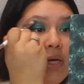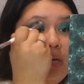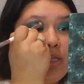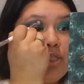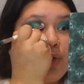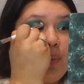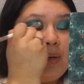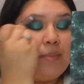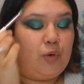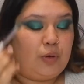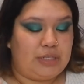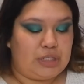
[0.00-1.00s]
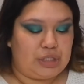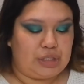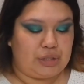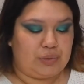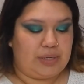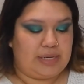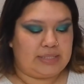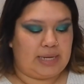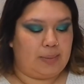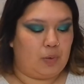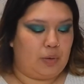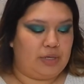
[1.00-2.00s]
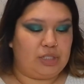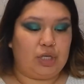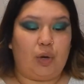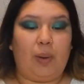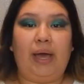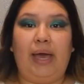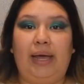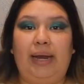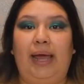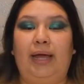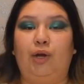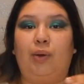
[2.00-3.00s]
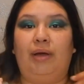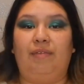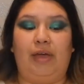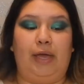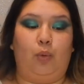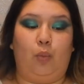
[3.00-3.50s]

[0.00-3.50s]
So what I'm going to do is I'm going to go ahead and grab a